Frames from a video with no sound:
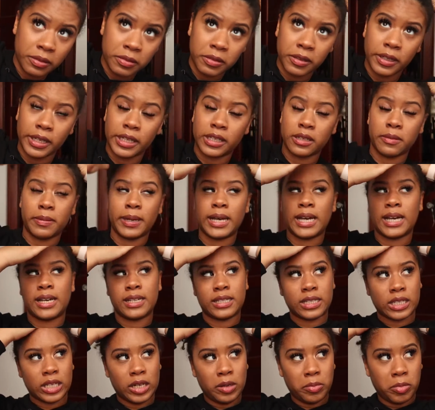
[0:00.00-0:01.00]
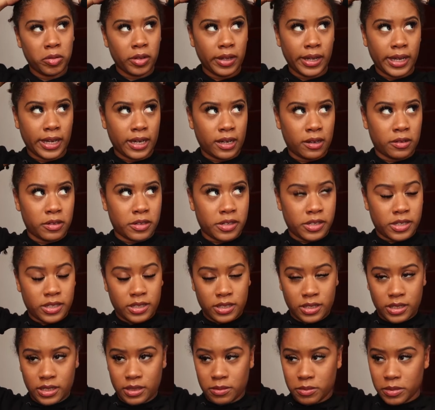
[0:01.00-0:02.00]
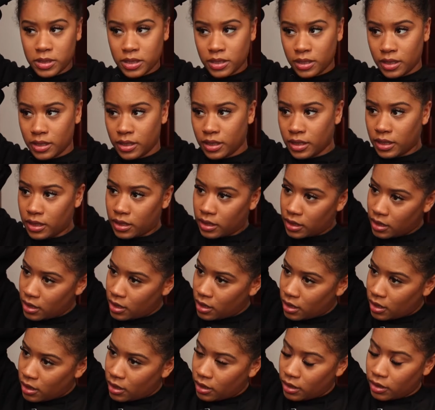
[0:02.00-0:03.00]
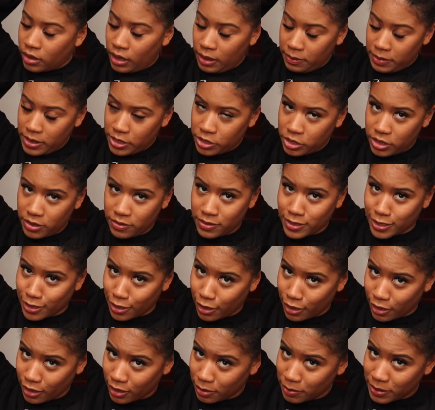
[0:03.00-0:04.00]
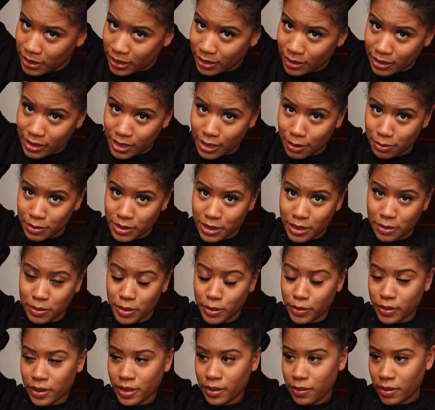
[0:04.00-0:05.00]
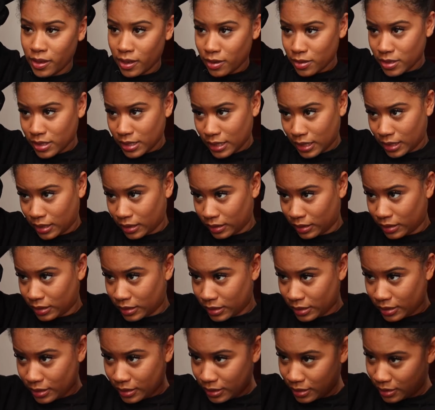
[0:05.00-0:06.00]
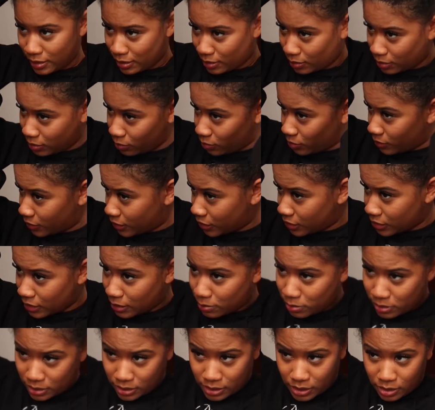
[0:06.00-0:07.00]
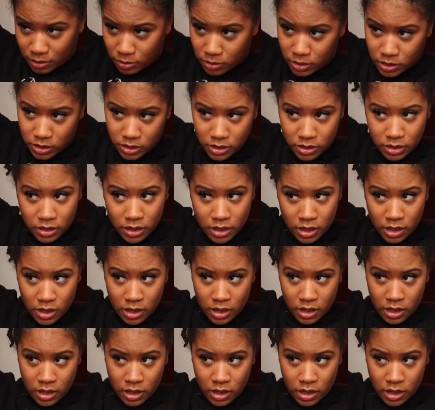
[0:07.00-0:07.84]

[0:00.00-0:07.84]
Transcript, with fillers: for like the past couple of hours, it seems like. Or I'm not sure if it's an army helicopter, but when I went outside to look, it was shaped like one.